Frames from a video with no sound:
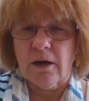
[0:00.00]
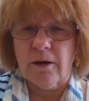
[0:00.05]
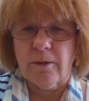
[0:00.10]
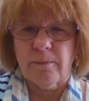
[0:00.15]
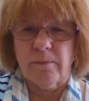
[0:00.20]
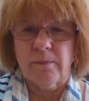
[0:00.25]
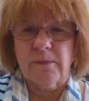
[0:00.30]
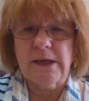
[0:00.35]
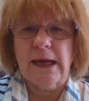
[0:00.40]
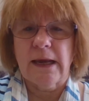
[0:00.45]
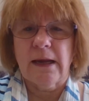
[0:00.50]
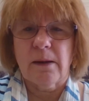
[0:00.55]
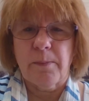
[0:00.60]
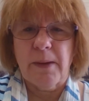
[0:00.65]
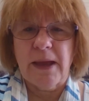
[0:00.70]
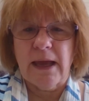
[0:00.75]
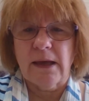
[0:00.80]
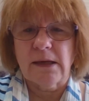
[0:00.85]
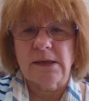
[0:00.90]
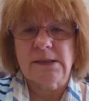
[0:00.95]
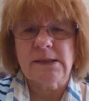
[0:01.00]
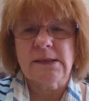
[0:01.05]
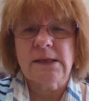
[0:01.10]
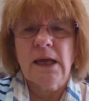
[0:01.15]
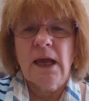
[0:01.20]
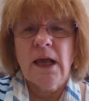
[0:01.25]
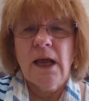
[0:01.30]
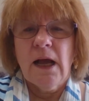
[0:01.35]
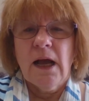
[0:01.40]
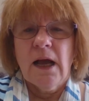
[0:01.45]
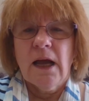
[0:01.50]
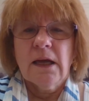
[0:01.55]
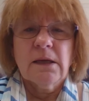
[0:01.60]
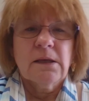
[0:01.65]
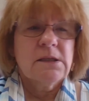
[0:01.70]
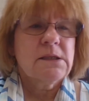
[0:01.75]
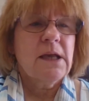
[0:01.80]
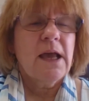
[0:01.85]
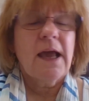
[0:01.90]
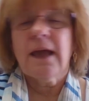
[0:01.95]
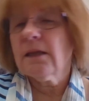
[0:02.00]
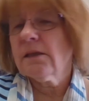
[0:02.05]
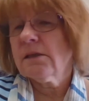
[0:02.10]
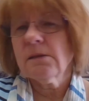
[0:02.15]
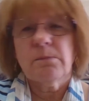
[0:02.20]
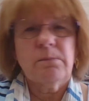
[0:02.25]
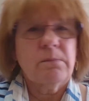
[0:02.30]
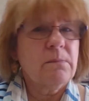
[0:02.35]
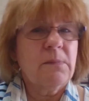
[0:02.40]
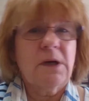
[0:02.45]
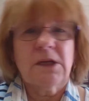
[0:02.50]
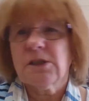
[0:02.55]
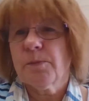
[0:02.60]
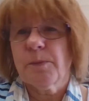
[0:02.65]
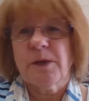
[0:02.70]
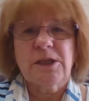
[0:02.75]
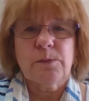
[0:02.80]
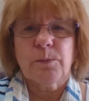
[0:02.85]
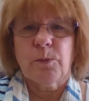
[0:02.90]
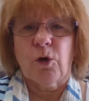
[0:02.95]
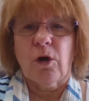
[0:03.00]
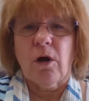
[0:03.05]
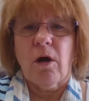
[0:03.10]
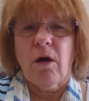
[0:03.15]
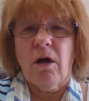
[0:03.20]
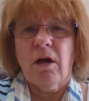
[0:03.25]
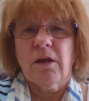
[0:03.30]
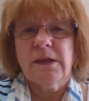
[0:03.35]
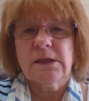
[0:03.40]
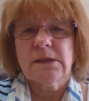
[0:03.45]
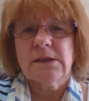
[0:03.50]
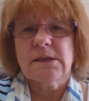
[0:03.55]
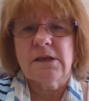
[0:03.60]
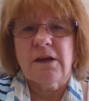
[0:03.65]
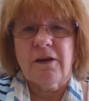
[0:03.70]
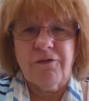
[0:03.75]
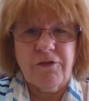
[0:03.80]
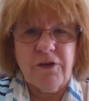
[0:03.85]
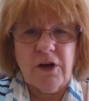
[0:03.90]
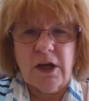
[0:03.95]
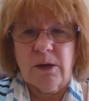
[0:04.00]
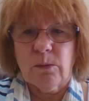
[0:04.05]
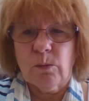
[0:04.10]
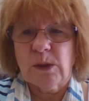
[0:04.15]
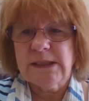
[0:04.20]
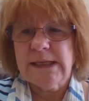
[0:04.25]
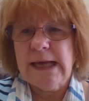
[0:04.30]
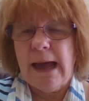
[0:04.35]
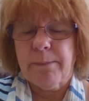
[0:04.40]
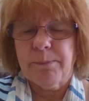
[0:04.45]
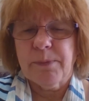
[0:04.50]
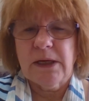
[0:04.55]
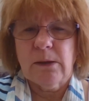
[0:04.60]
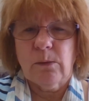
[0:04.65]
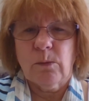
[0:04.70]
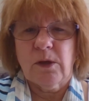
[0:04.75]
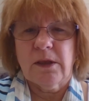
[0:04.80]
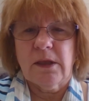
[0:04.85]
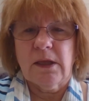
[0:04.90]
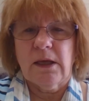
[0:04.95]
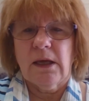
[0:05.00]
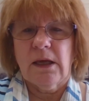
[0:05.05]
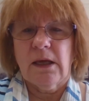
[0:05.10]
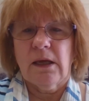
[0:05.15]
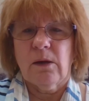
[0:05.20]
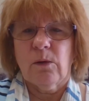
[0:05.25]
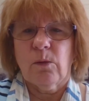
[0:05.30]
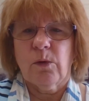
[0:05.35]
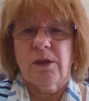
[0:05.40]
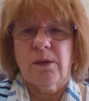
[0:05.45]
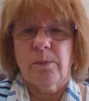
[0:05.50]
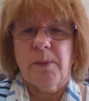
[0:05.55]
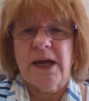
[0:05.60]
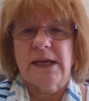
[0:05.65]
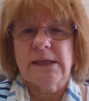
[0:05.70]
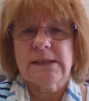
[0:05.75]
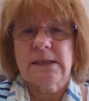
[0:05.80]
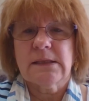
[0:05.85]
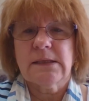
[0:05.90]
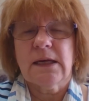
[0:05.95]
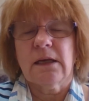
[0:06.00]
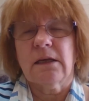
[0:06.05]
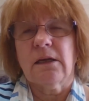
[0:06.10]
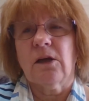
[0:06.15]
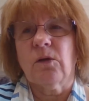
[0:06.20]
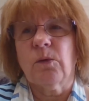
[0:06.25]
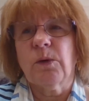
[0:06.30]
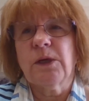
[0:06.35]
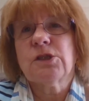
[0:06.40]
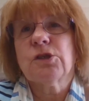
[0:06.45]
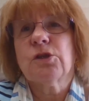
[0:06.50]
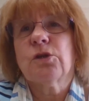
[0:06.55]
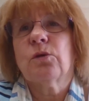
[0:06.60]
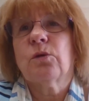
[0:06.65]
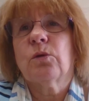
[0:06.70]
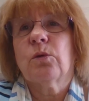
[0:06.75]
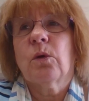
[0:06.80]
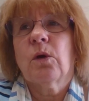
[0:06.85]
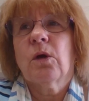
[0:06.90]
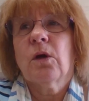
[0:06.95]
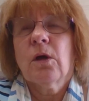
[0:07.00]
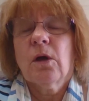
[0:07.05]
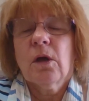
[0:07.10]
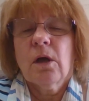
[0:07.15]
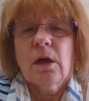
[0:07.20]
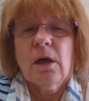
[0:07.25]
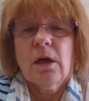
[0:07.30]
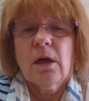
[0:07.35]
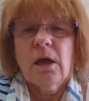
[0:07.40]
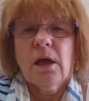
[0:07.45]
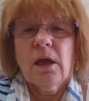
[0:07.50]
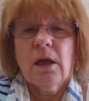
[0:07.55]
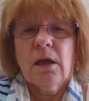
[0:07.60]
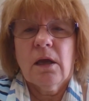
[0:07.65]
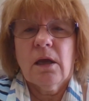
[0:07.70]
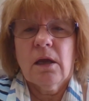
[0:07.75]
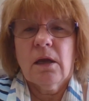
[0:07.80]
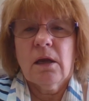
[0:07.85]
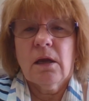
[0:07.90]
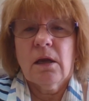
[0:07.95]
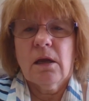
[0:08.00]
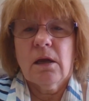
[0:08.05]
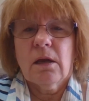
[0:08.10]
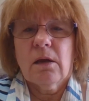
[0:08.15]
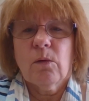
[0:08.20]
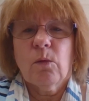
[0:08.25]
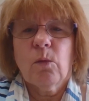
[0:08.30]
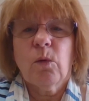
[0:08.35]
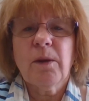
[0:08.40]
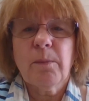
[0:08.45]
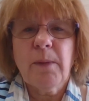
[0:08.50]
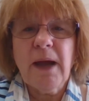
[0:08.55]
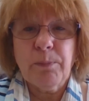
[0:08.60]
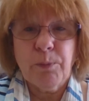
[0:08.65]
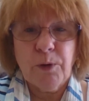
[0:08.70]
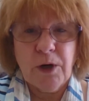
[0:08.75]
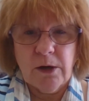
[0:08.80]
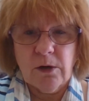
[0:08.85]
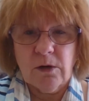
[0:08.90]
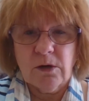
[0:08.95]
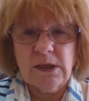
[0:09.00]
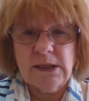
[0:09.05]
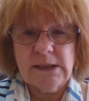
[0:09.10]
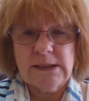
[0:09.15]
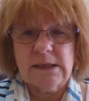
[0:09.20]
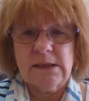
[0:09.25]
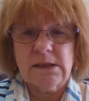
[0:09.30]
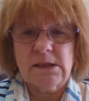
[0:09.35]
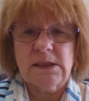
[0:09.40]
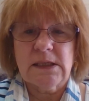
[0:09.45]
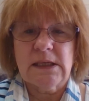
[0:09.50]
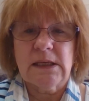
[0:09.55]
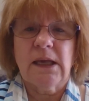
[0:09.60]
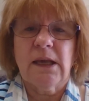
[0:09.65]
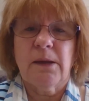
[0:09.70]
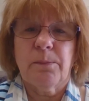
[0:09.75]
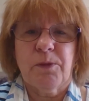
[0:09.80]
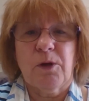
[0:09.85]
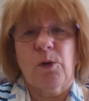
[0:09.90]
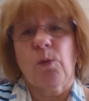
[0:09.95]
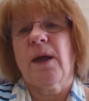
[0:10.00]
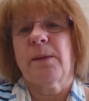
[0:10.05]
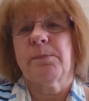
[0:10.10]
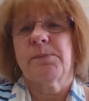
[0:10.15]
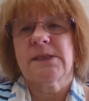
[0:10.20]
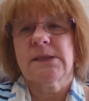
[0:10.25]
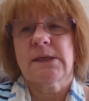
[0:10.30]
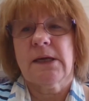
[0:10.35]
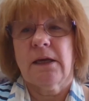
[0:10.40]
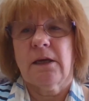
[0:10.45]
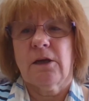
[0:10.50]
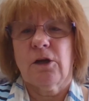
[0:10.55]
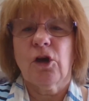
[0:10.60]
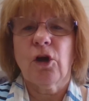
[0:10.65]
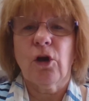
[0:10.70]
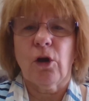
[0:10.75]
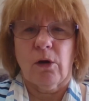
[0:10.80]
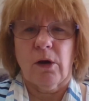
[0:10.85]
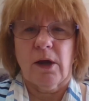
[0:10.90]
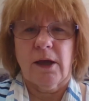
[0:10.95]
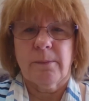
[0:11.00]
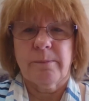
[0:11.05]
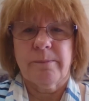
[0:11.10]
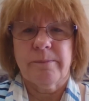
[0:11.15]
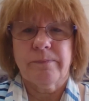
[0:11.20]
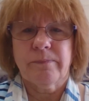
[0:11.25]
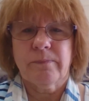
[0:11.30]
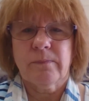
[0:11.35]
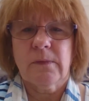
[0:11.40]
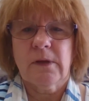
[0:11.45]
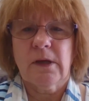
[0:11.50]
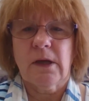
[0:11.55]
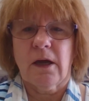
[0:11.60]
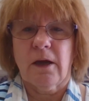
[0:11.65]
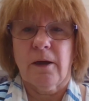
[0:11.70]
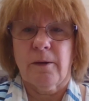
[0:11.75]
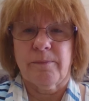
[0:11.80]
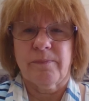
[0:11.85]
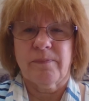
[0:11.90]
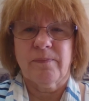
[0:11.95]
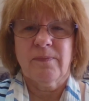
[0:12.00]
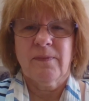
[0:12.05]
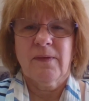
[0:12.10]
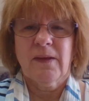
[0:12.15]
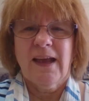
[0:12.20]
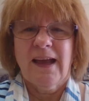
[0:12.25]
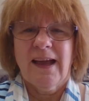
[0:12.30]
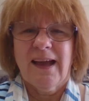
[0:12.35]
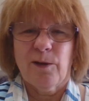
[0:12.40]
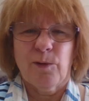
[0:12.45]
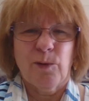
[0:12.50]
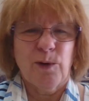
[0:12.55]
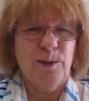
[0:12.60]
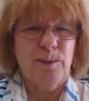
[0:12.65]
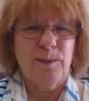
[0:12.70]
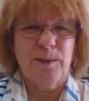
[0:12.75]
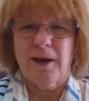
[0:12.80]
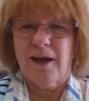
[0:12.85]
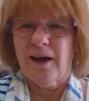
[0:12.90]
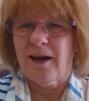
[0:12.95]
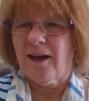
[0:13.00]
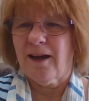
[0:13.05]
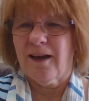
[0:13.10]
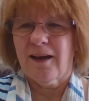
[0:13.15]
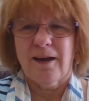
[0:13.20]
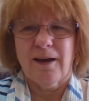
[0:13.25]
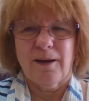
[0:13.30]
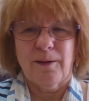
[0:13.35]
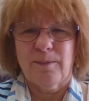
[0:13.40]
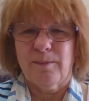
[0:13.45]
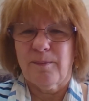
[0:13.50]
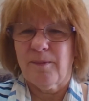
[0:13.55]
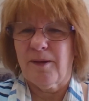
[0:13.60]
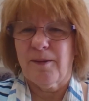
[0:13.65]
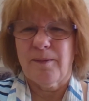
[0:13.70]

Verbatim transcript: um, database and much much more all this stuff on what's happening with the with the bicentennial we do it, one of my priorities is to keep the website current um, i want to uh, uh,